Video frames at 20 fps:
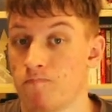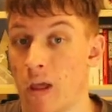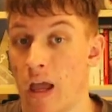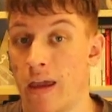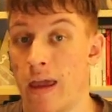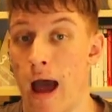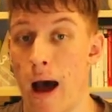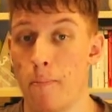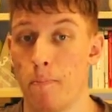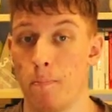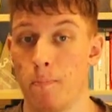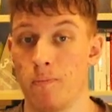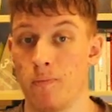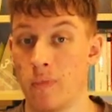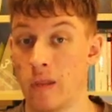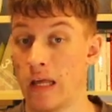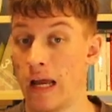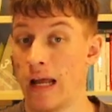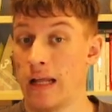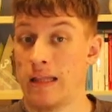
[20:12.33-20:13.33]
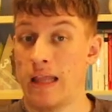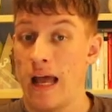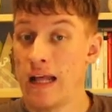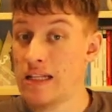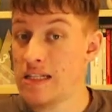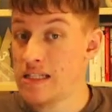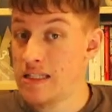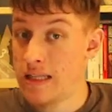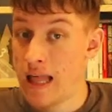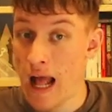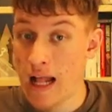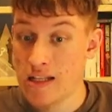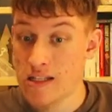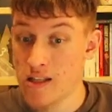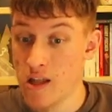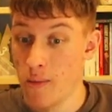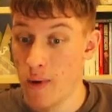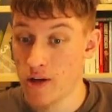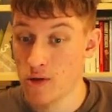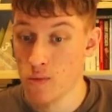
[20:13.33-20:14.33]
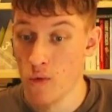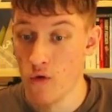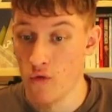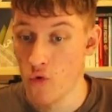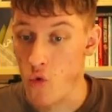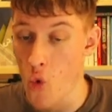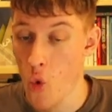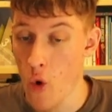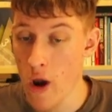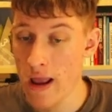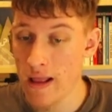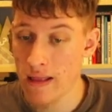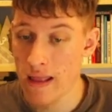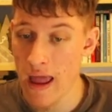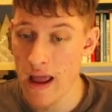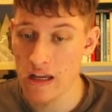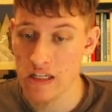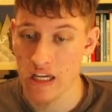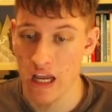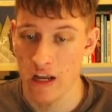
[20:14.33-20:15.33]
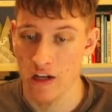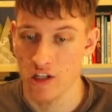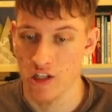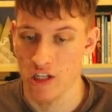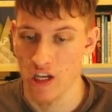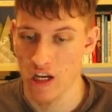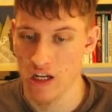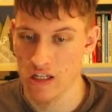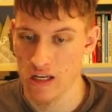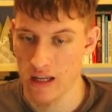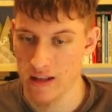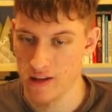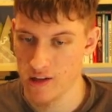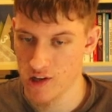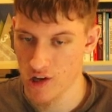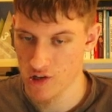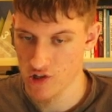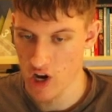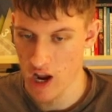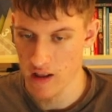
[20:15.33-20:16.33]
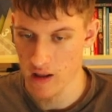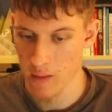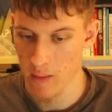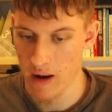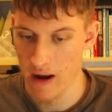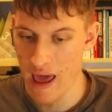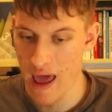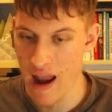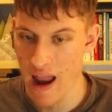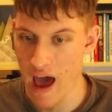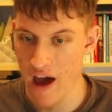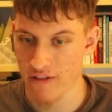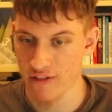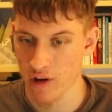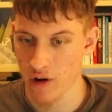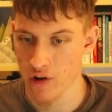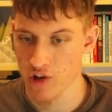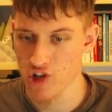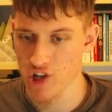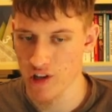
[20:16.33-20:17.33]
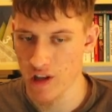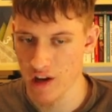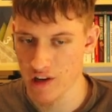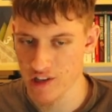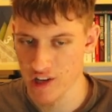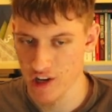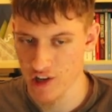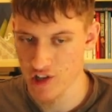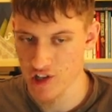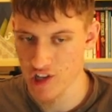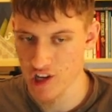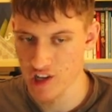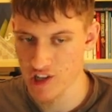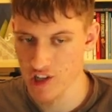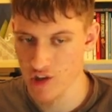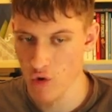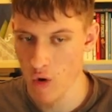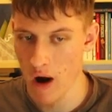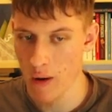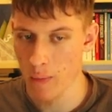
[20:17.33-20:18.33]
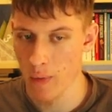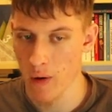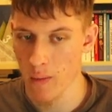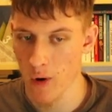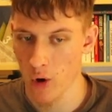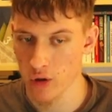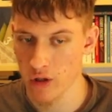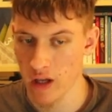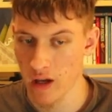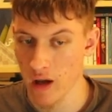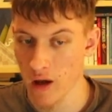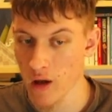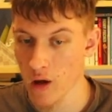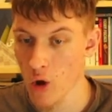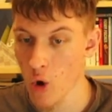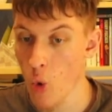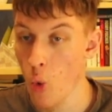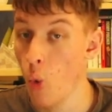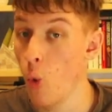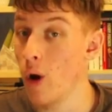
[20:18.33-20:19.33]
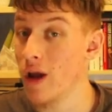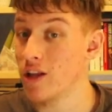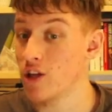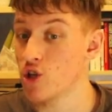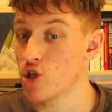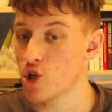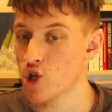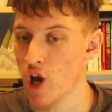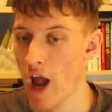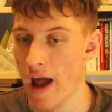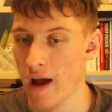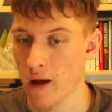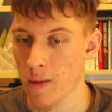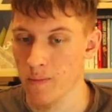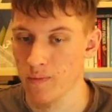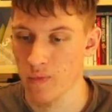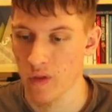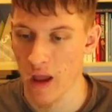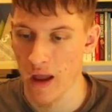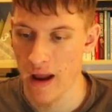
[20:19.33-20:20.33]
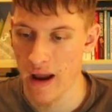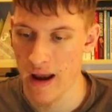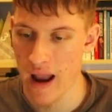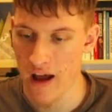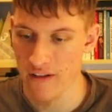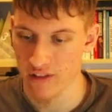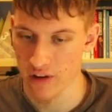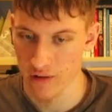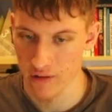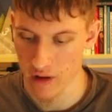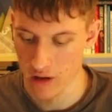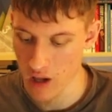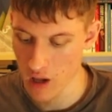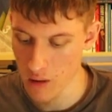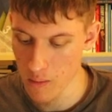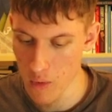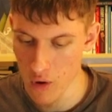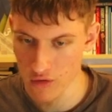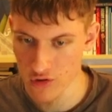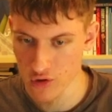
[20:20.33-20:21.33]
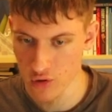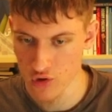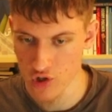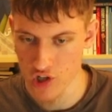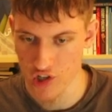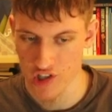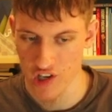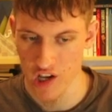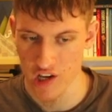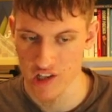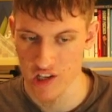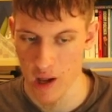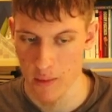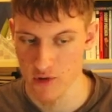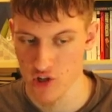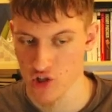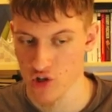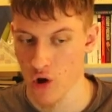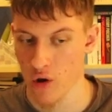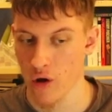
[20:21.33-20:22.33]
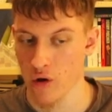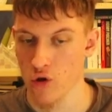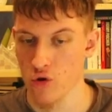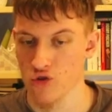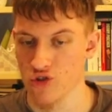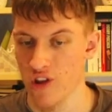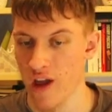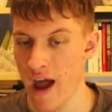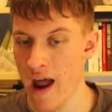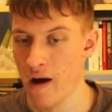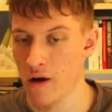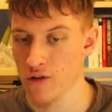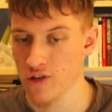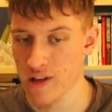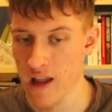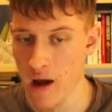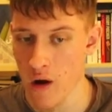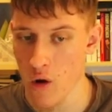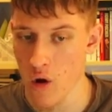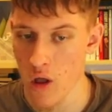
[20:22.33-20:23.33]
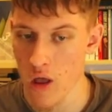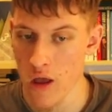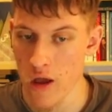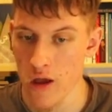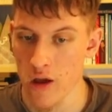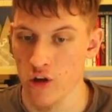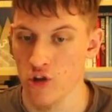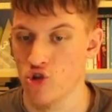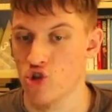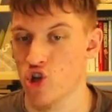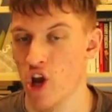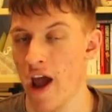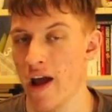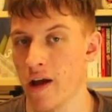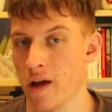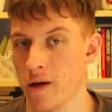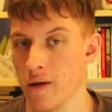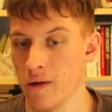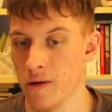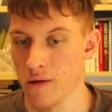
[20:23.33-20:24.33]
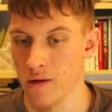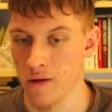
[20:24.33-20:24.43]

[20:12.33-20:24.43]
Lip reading: Yeah, that's the best move. Queen takes h6, ladies and gentlemen. And after g takes h6, you are promoting with check. And after the king moves to g6, I'm just gonna use the arrows now. Check,